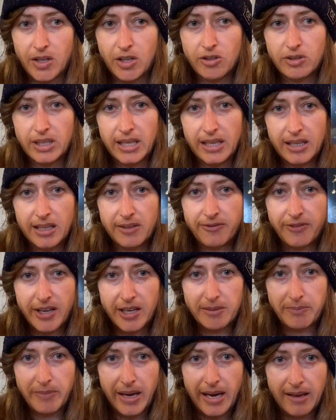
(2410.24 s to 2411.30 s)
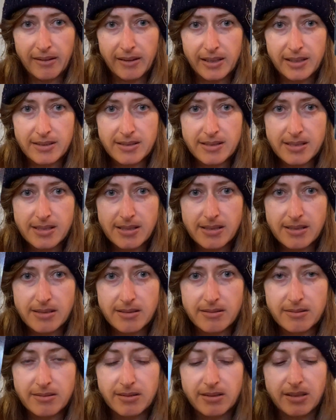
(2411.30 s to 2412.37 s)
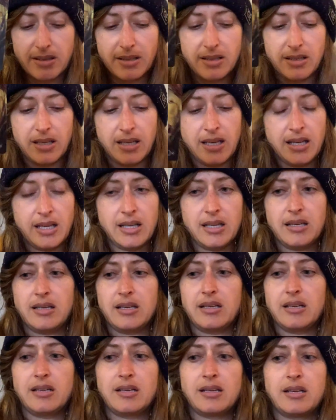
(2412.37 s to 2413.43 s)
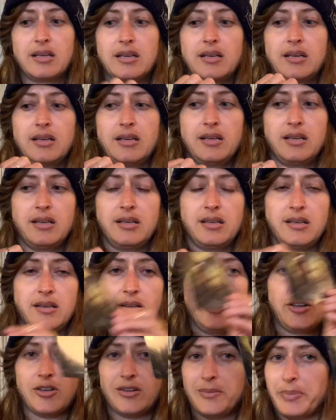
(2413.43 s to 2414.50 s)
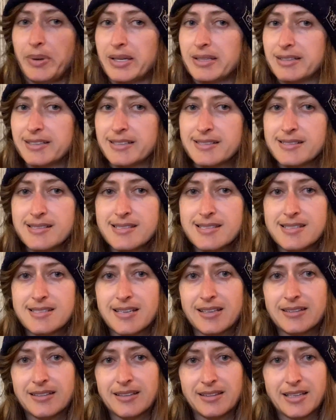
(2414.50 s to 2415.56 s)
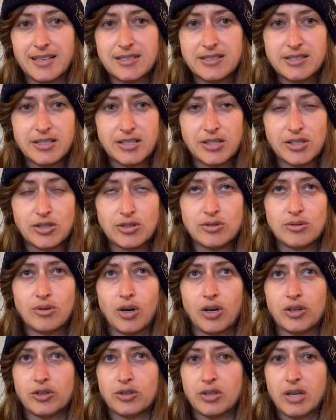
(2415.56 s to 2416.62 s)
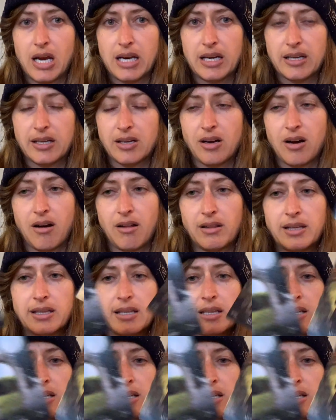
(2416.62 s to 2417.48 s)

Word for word: you're needing to find balance in your abundance and the things that you are creating and calling